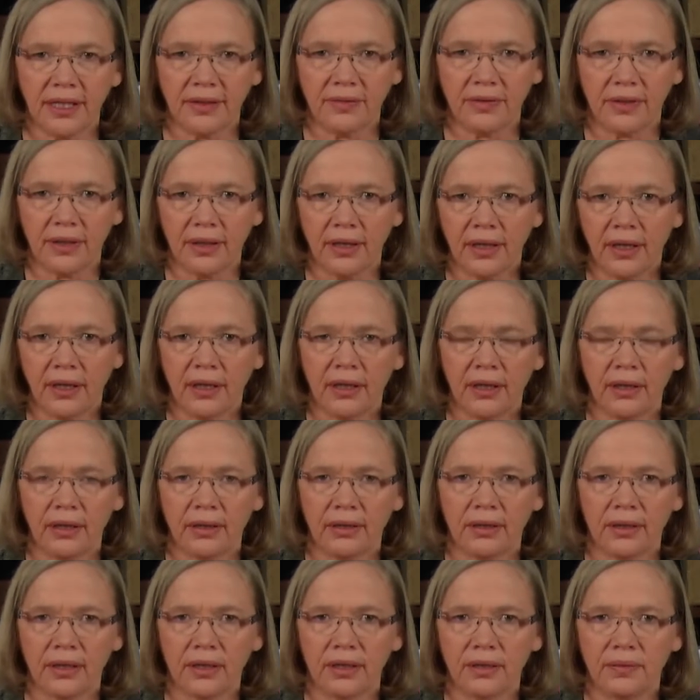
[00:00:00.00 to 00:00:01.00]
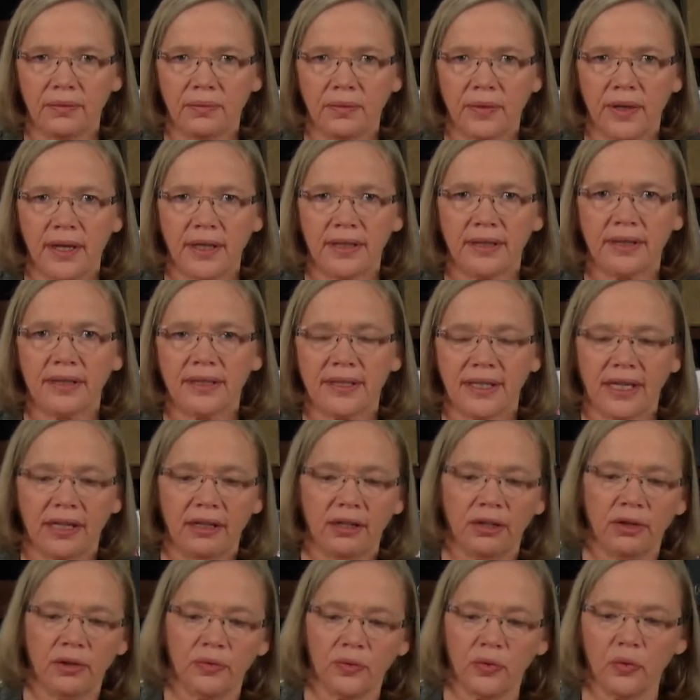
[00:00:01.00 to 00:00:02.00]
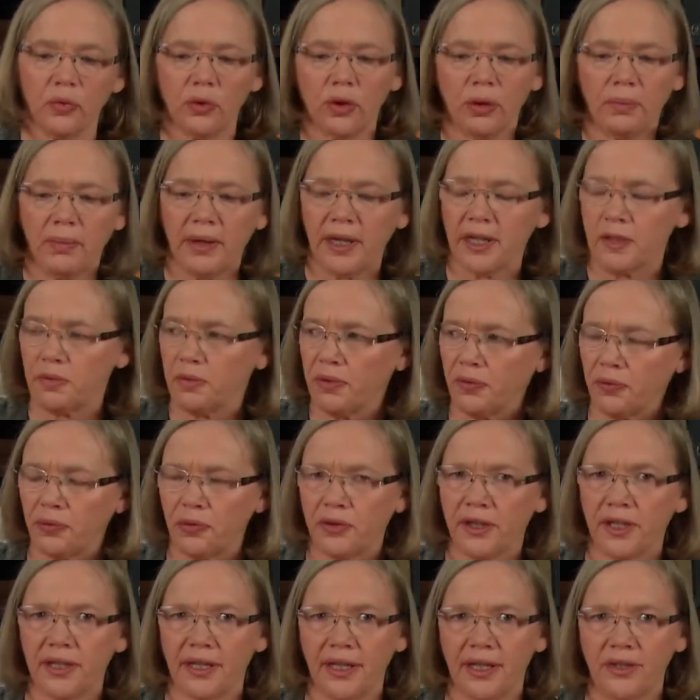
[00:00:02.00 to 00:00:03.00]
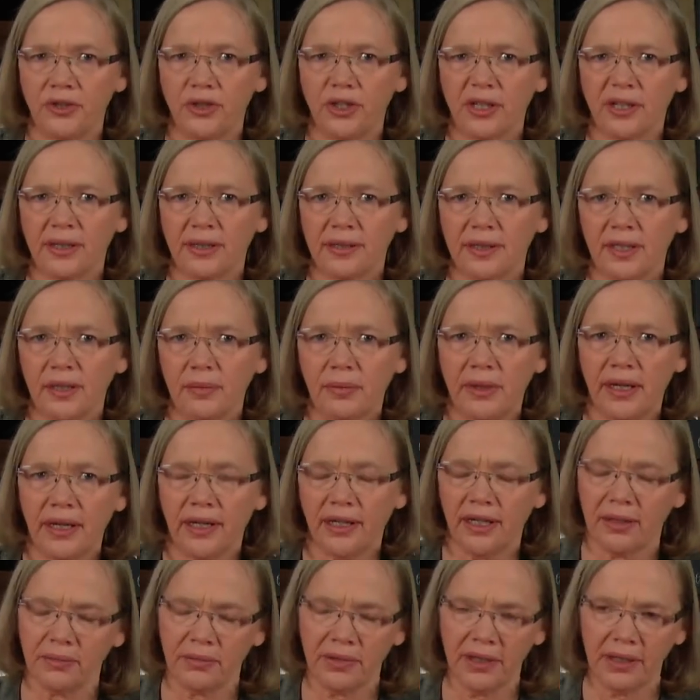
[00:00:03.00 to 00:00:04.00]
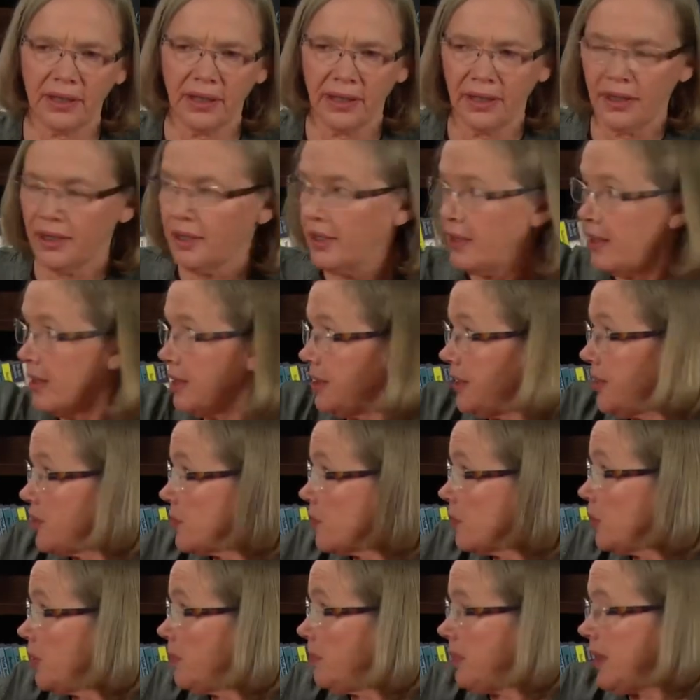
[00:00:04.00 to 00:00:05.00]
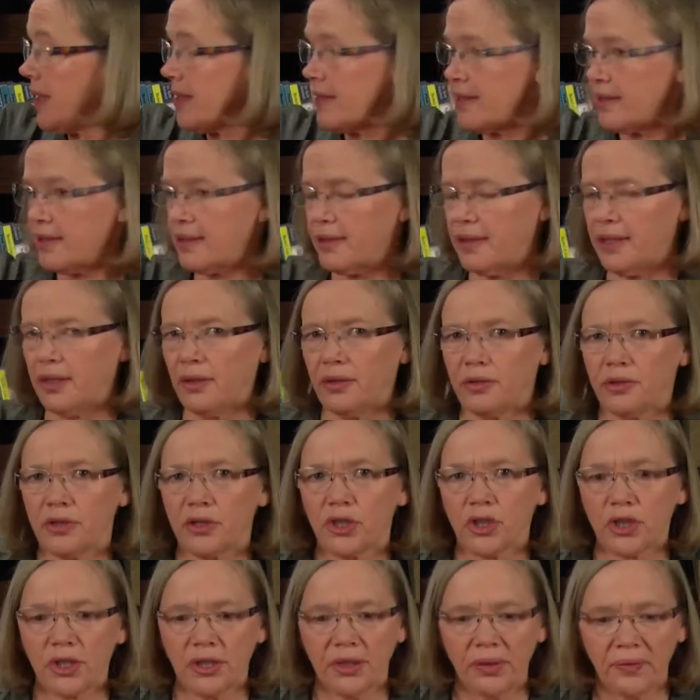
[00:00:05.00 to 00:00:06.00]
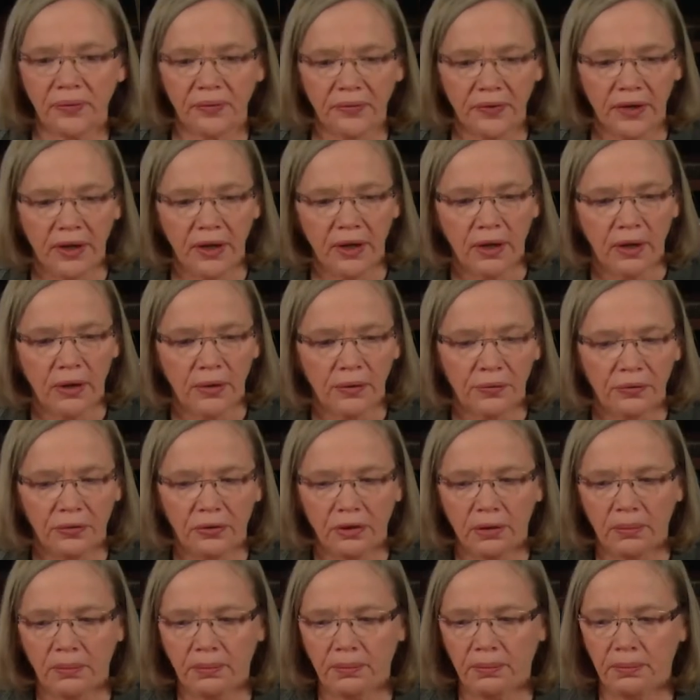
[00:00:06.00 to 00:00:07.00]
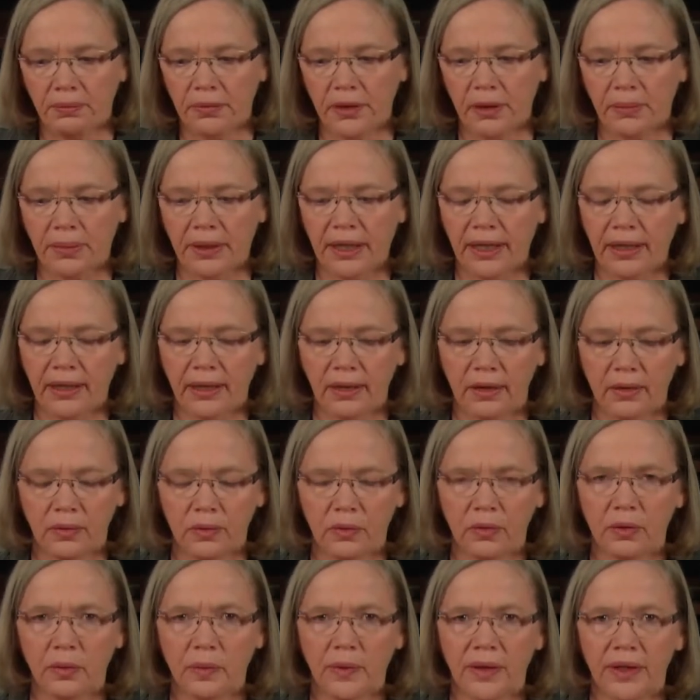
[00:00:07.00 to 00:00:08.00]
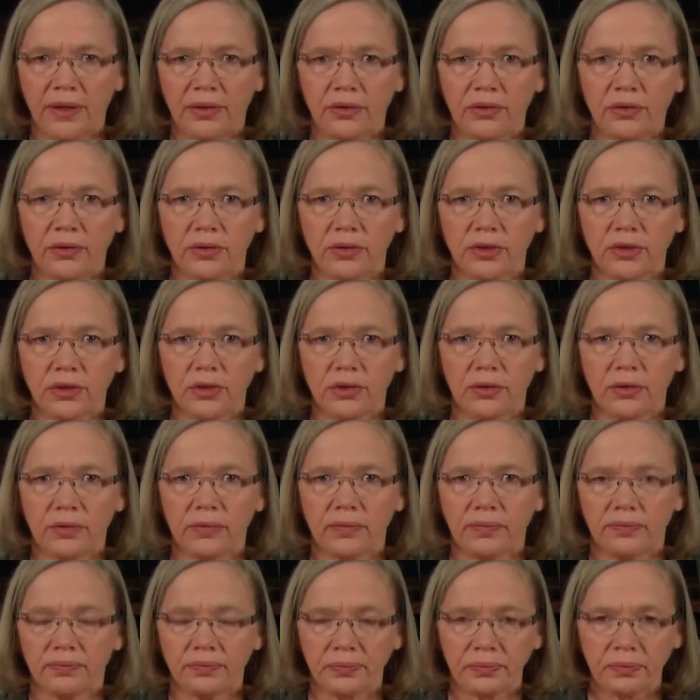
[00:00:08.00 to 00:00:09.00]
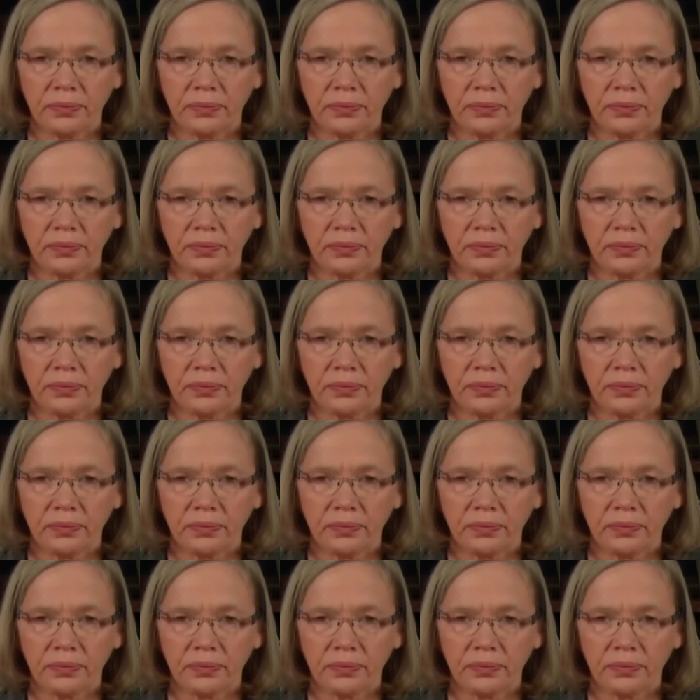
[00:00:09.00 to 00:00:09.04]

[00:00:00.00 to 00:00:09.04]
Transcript: having the understanding of all the maths before that. As you can see behind me, there's all the maths there on the shelf from the beginning all the way through to